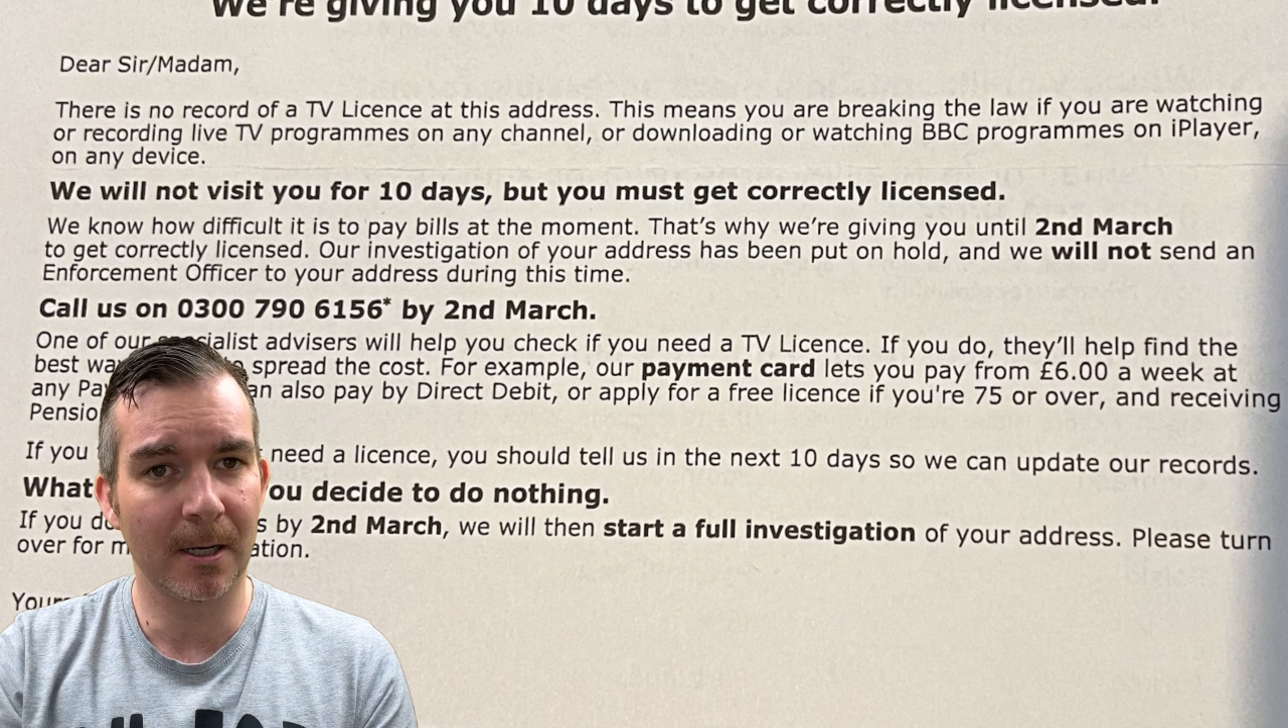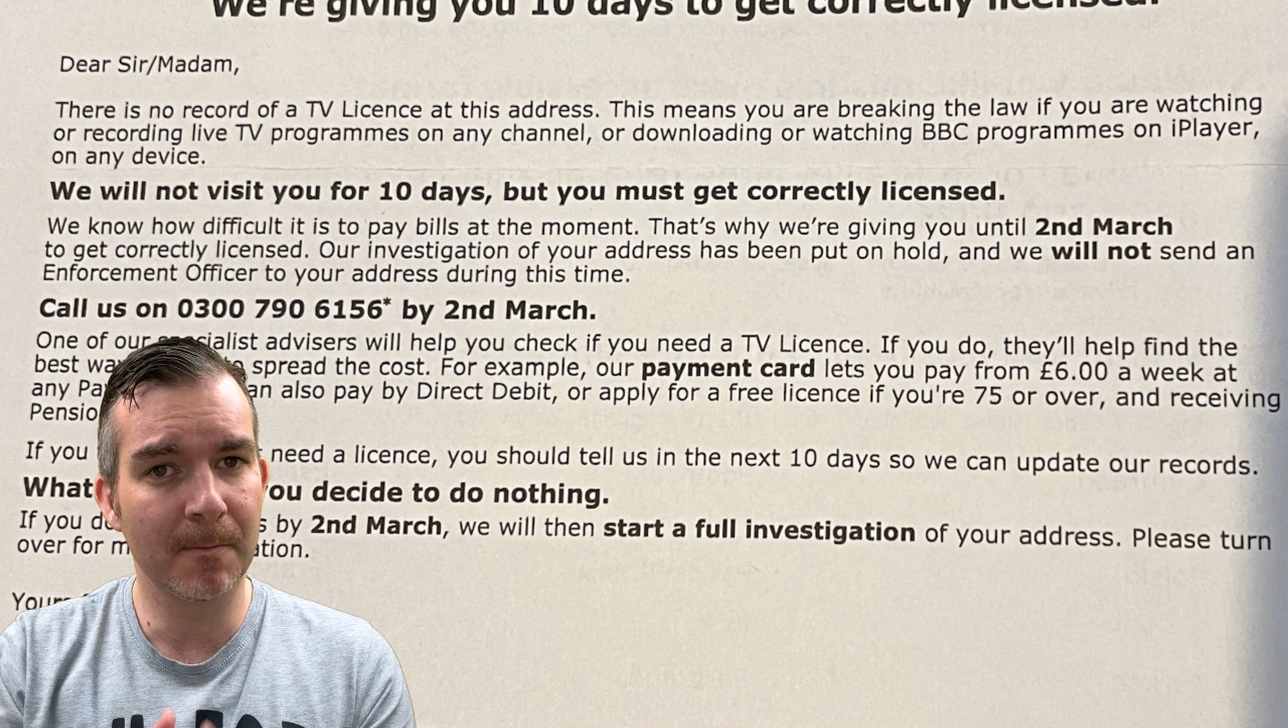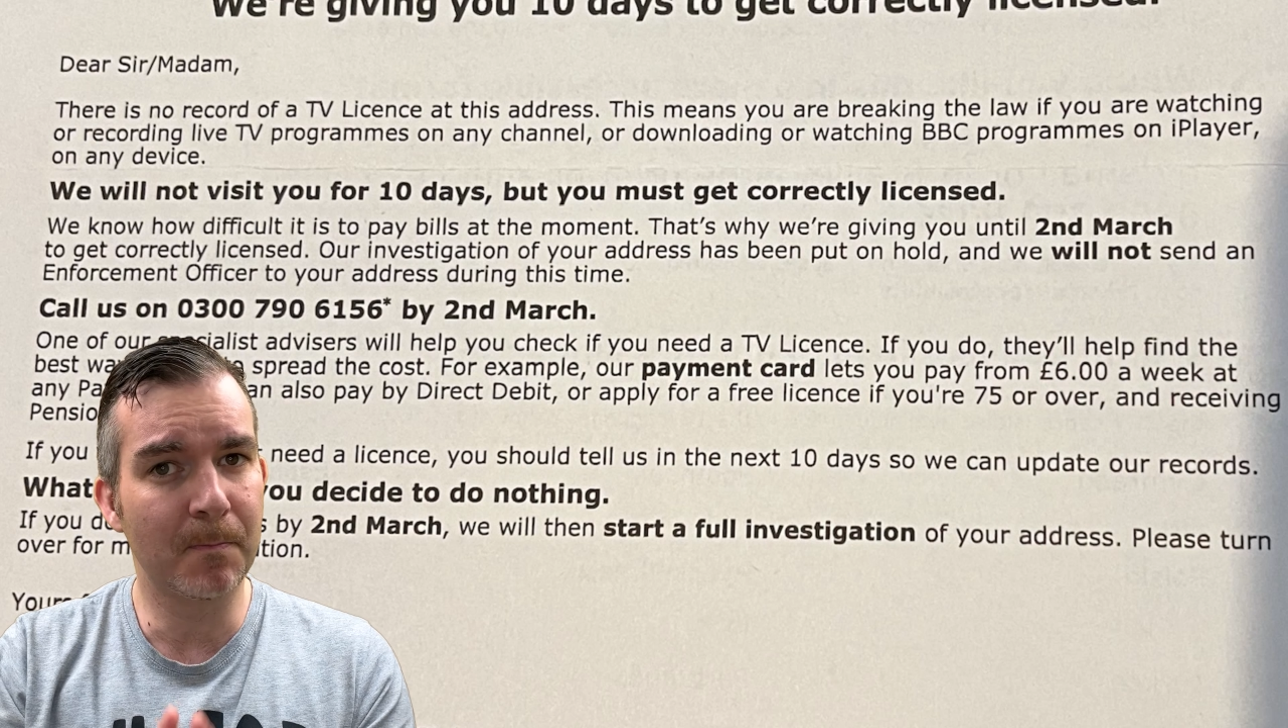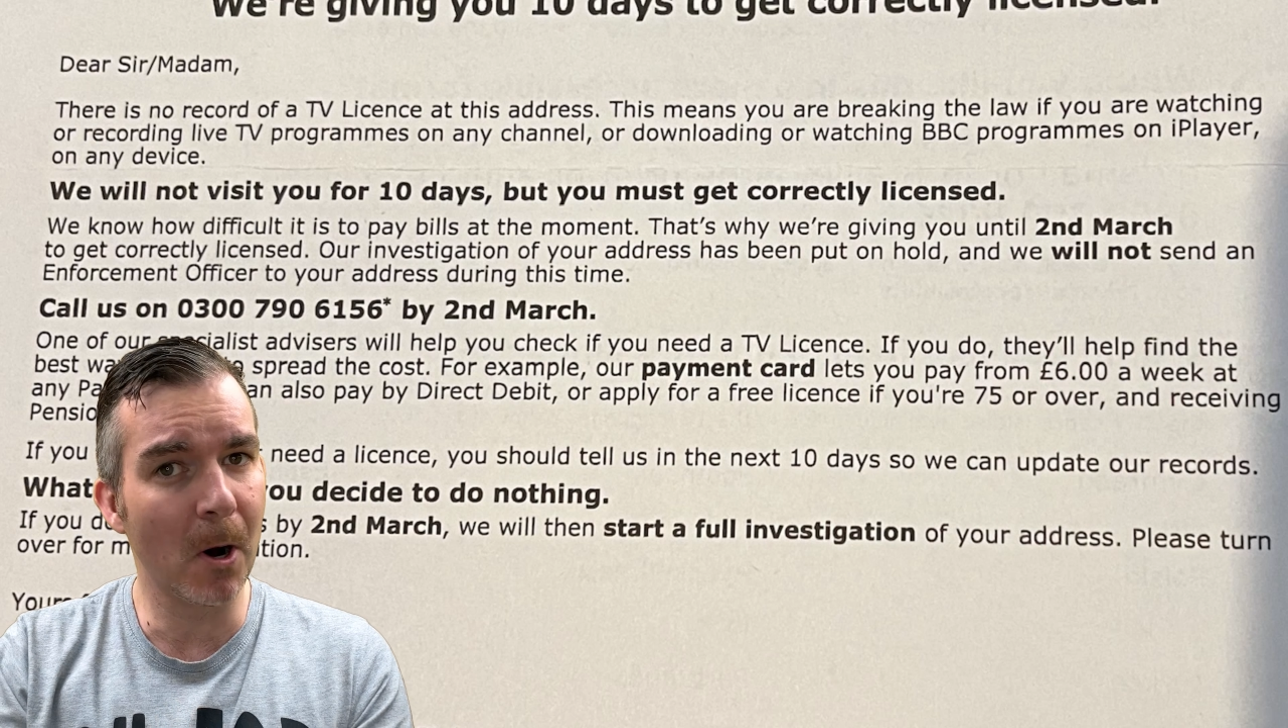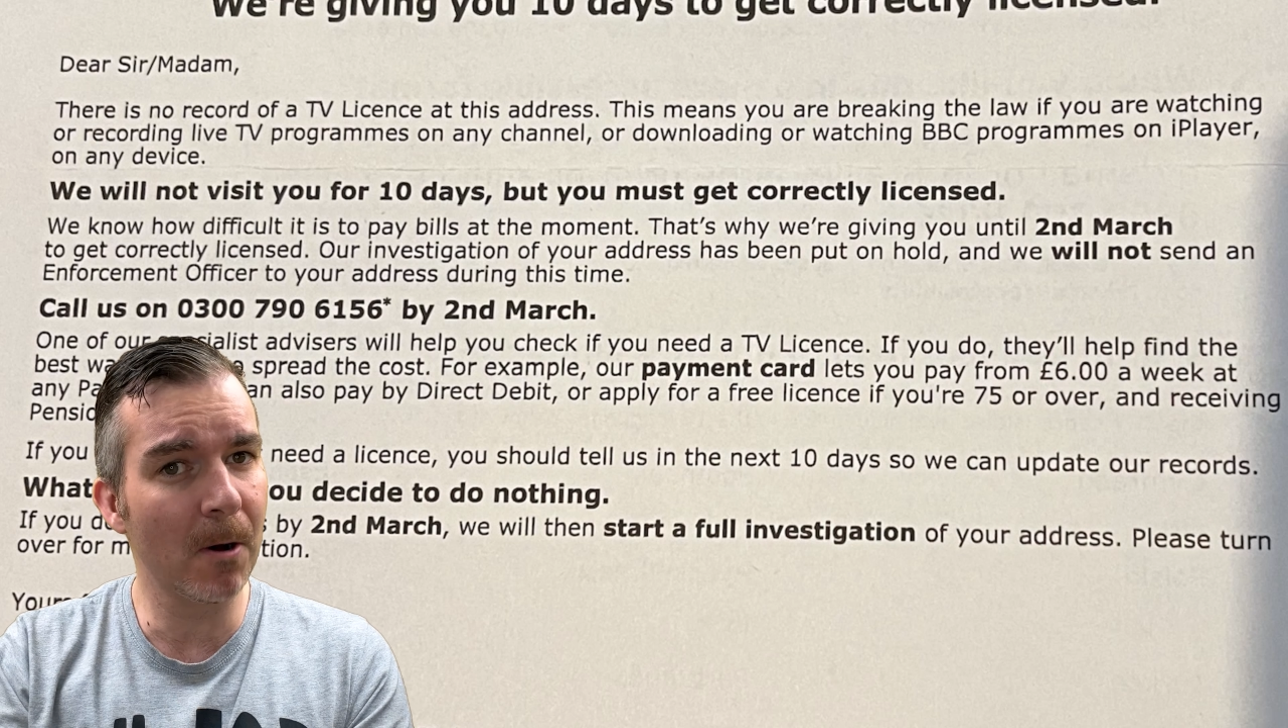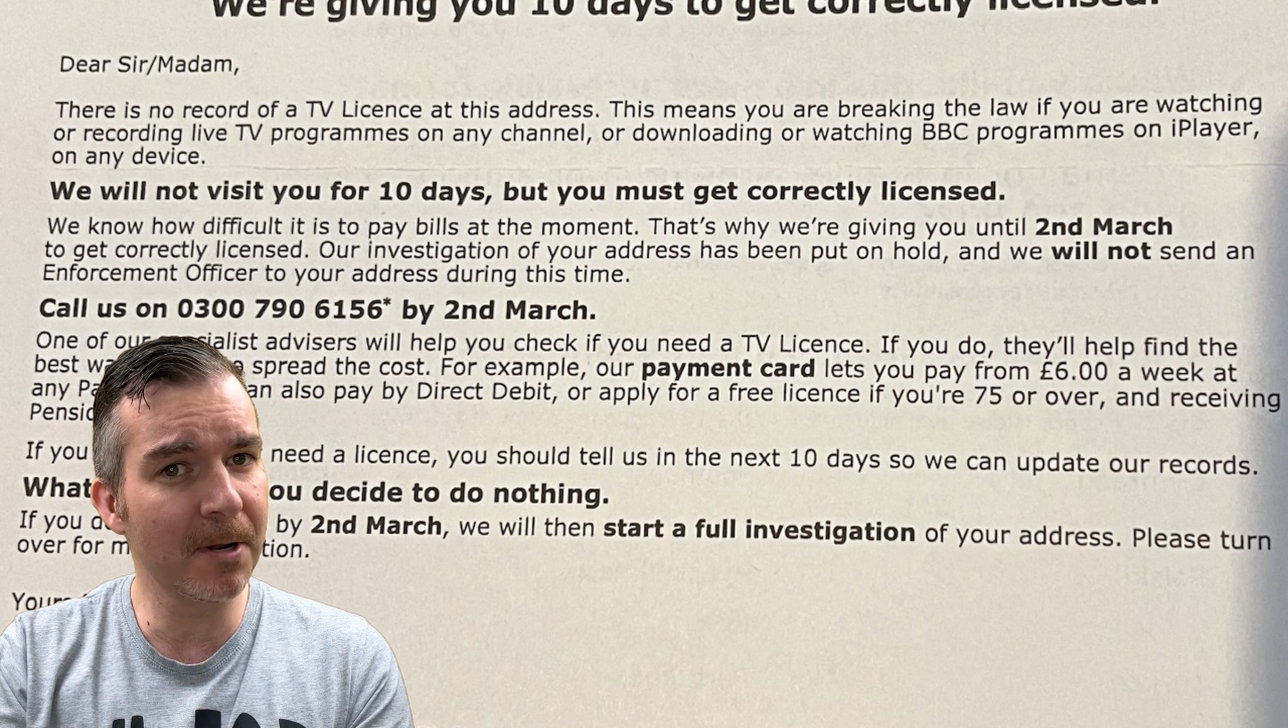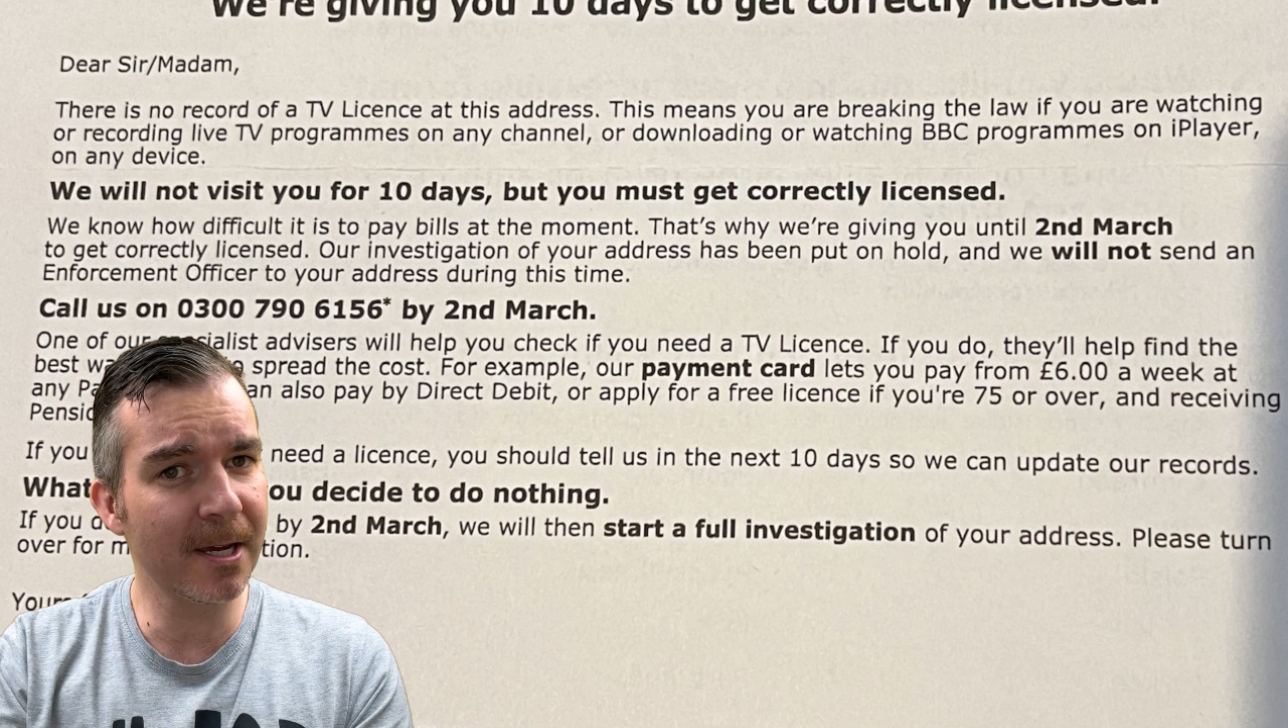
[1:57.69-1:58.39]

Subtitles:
And in bold